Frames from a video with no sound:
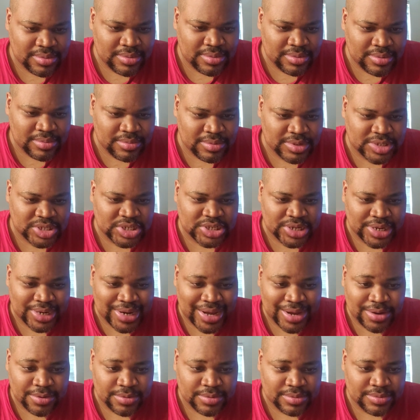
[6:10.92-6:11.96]
was shut
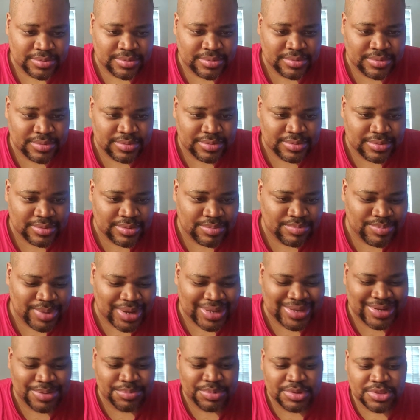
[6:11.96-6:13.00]
out by
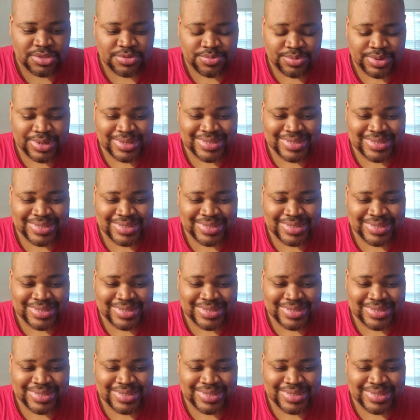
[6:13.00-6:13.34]
number 3